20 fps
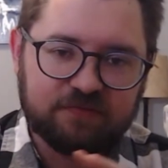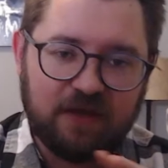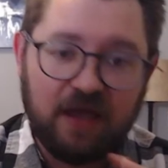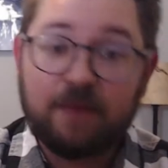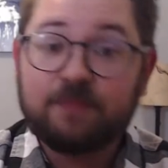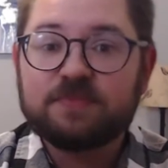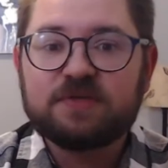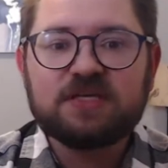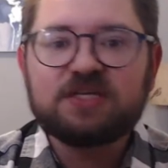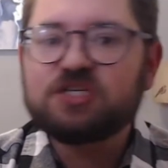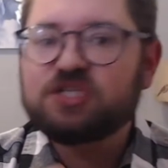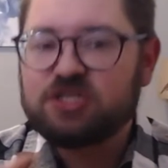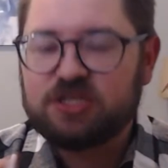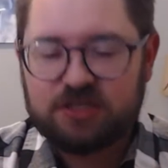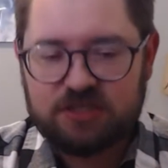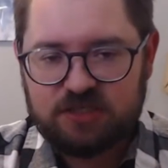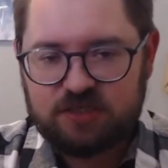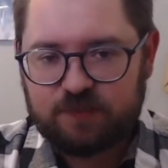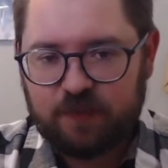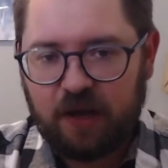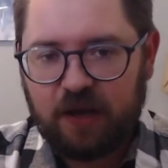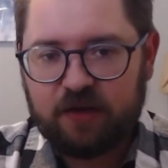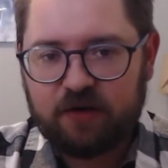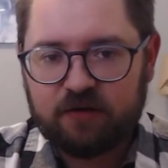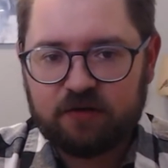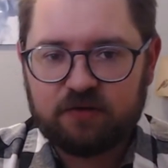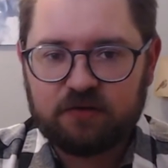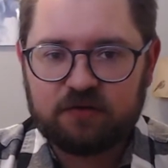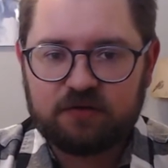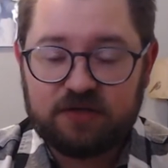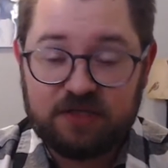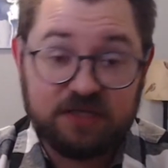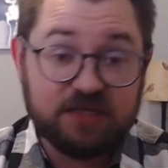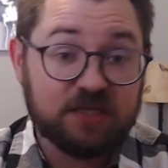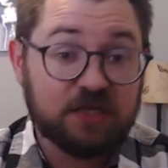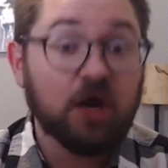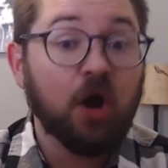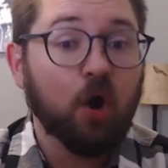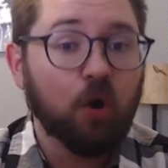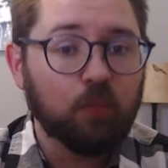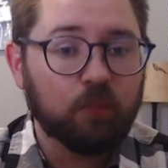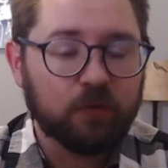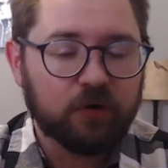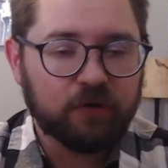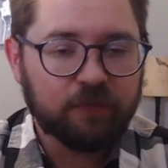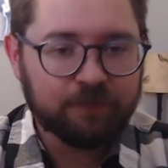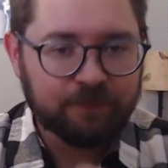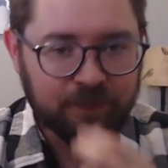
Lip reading: MTG-inspired D&D homebrew.